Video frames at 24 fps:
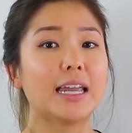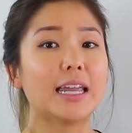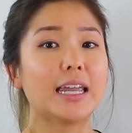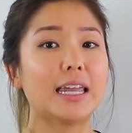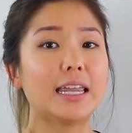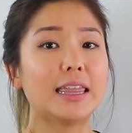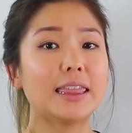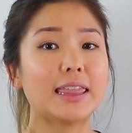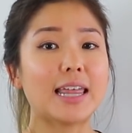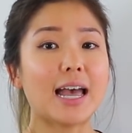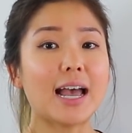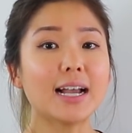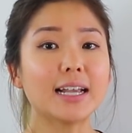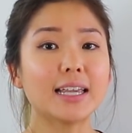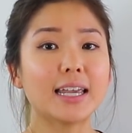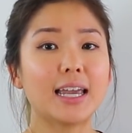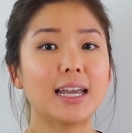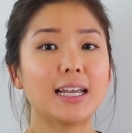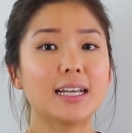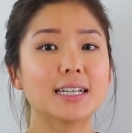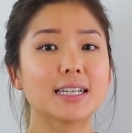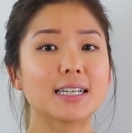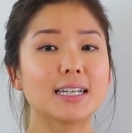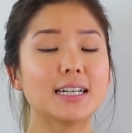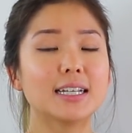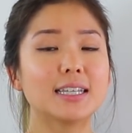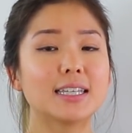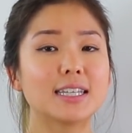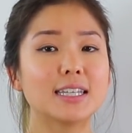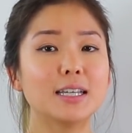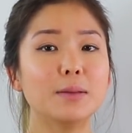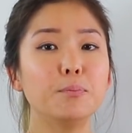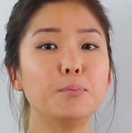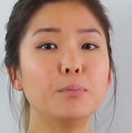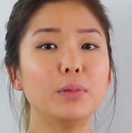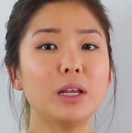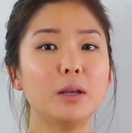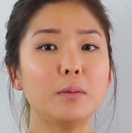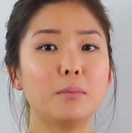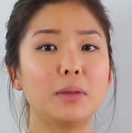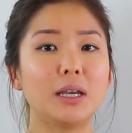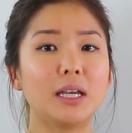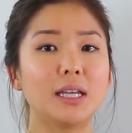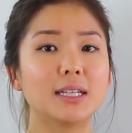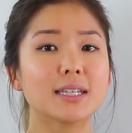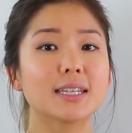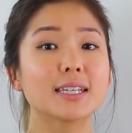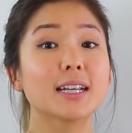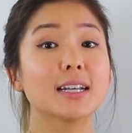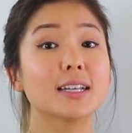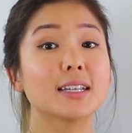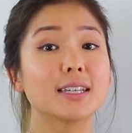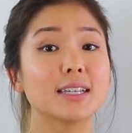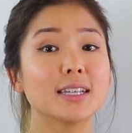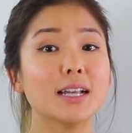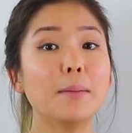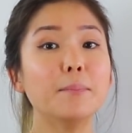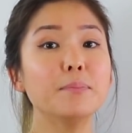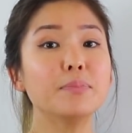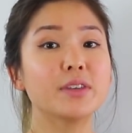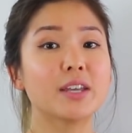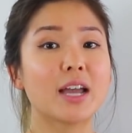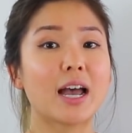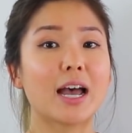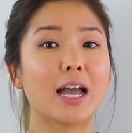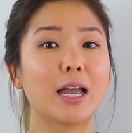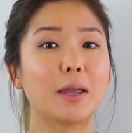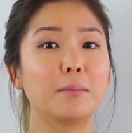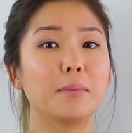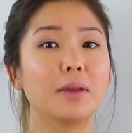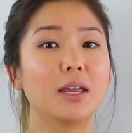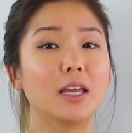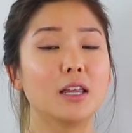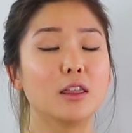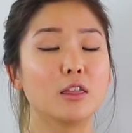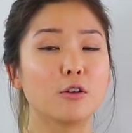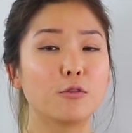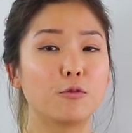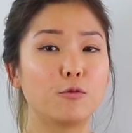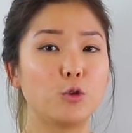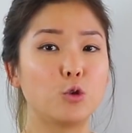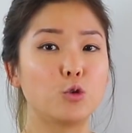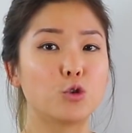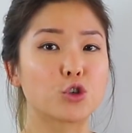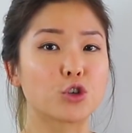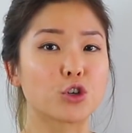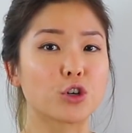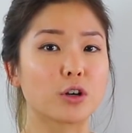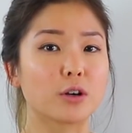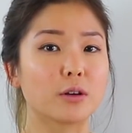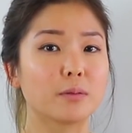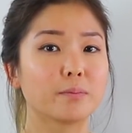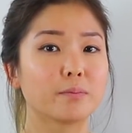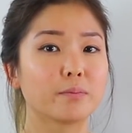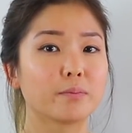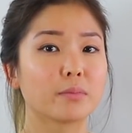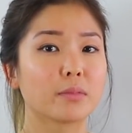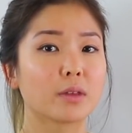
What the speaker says: In that case, it simply means sometime in the future.